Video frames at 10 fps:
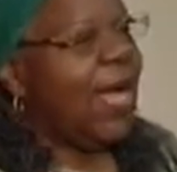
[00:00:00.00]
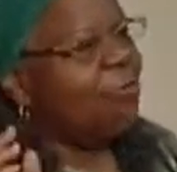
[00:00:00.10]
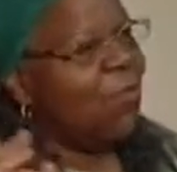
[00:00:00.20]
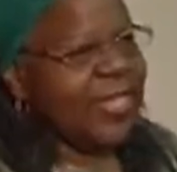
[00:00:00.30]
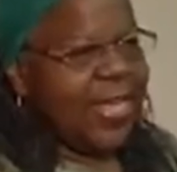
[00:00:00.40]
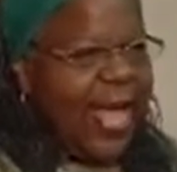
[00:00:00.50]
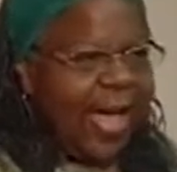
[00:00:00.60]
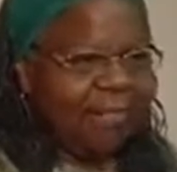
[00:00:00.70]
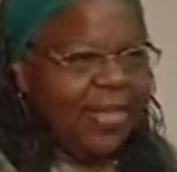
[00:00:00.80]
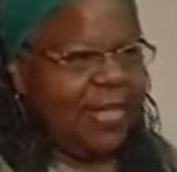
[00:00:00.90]
one
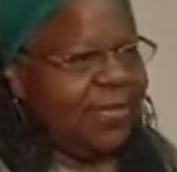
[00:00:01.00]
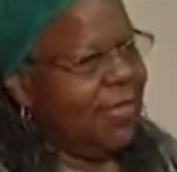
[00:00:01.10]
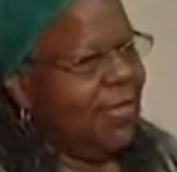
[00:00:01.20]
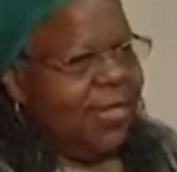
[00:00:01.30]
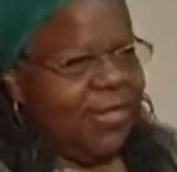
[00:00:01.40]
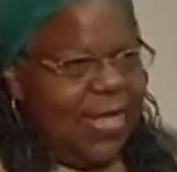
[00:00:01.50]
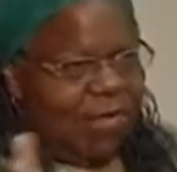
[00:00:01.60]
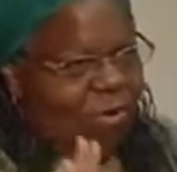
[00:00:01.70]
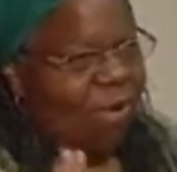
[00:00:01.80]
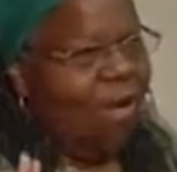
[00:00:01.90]
caveat
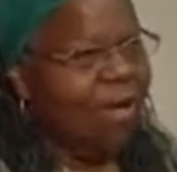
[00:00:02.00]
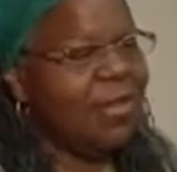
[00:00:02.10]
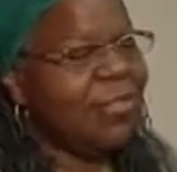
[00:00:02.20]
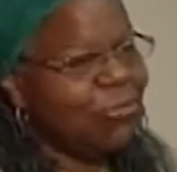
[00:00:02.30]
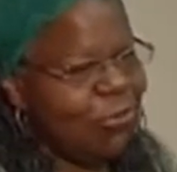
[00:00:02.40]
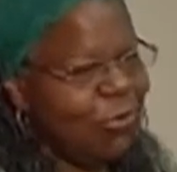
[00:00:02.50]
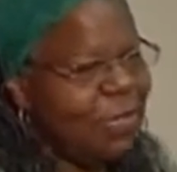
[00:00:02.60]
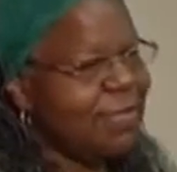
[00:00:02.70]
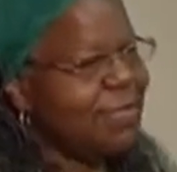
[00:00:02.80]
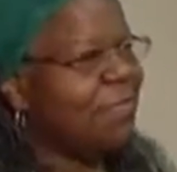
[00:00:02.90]
that all
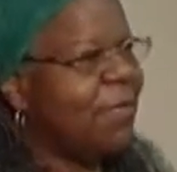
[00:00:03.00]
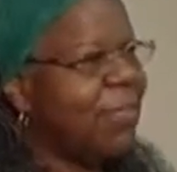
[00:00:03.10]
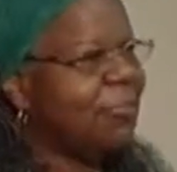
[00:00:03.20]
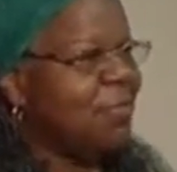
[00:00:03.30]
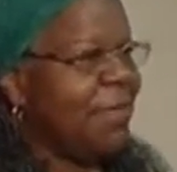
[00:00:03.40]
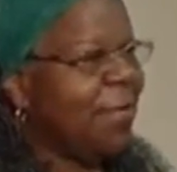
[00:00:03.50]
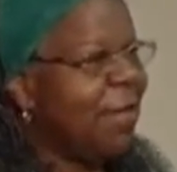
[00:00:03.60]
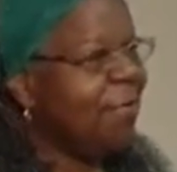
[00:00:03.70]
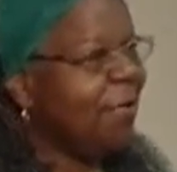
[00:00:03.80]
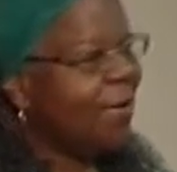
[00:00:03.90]
students must
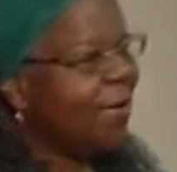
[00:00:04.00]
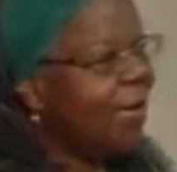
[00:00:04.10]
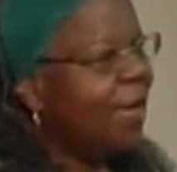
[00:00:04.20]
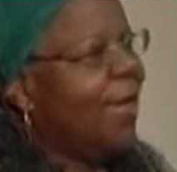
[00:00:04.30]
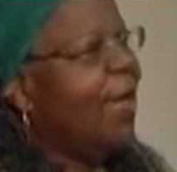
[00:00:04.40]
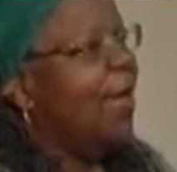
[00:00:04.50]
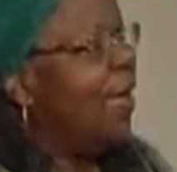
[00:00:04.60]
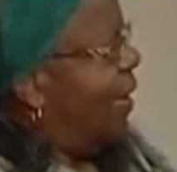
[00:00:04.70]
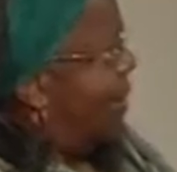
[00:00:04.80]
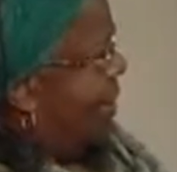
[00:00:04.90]
remember,
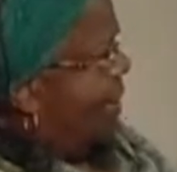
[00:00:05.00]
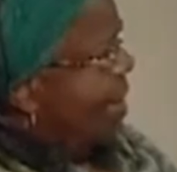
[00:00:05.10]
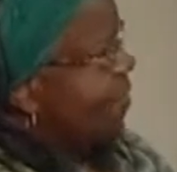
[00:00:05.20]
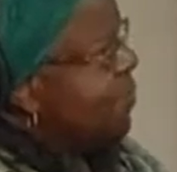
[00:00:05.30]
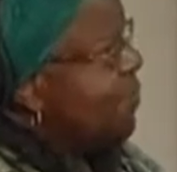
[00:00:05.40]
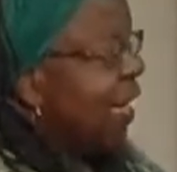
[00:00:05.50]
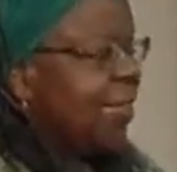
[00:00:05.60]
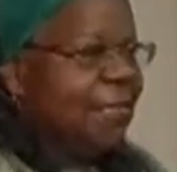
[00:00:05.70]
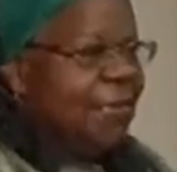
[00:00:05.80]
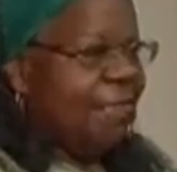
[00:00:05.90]

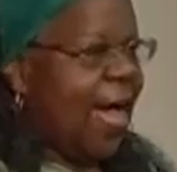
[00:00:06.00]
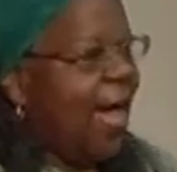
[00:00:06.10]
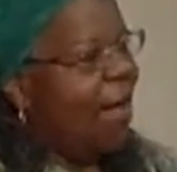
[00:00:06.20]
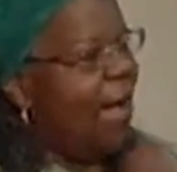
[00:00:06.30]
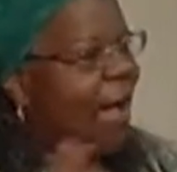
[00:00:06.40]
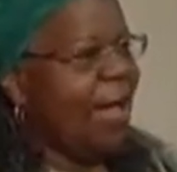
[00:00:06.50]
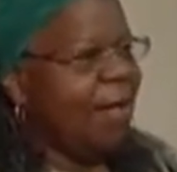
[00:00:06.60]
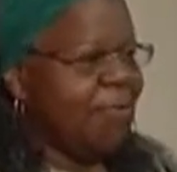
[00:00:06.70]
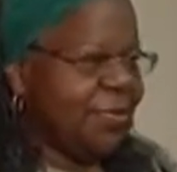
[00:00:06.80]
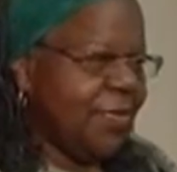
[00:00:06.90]
irrespective of how
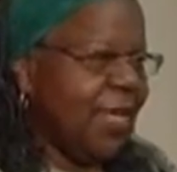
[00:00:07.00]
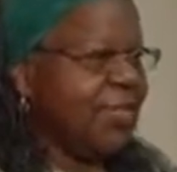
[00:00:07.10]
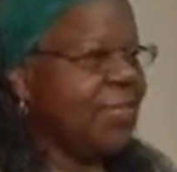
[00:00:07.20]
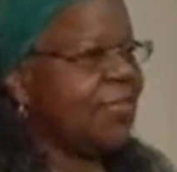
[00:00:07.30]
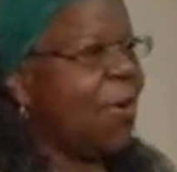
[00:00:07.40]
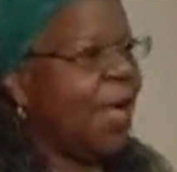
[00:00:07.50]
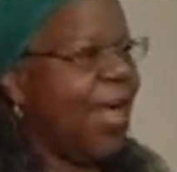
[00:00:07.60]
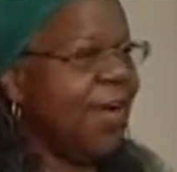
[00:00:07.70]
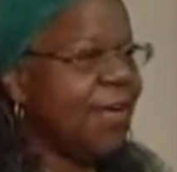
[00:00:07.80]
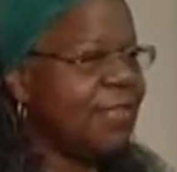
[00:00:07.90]
I present this
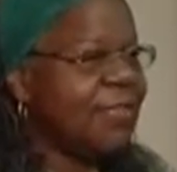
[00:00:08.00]
coherence,